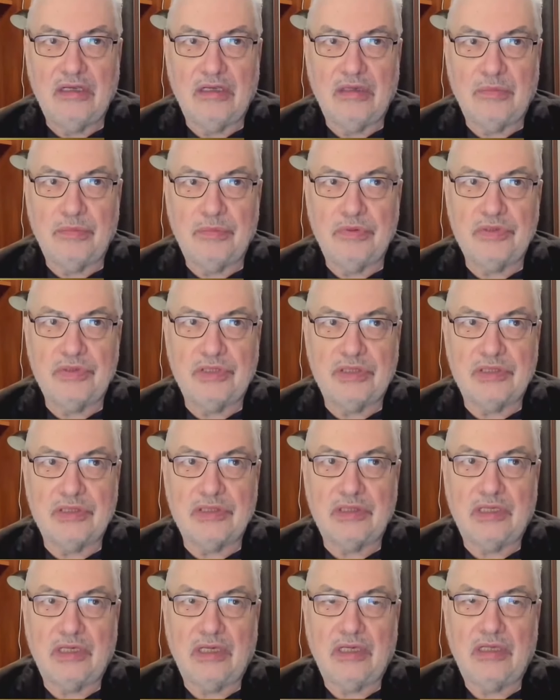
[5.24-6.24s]
Putin
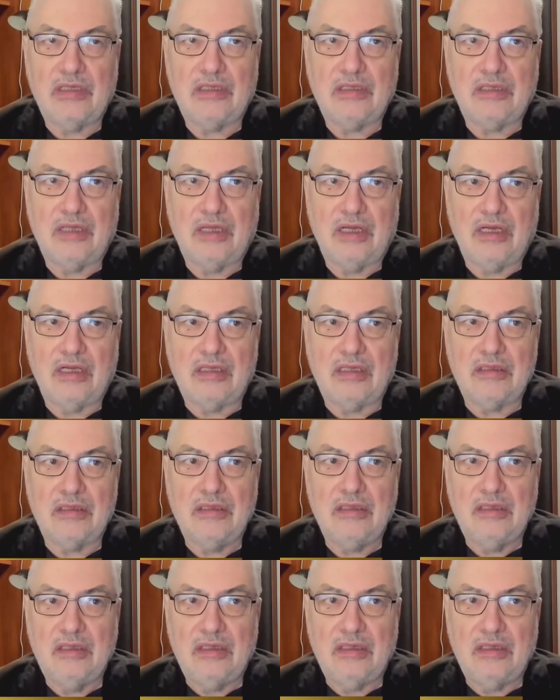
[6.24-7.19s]
said that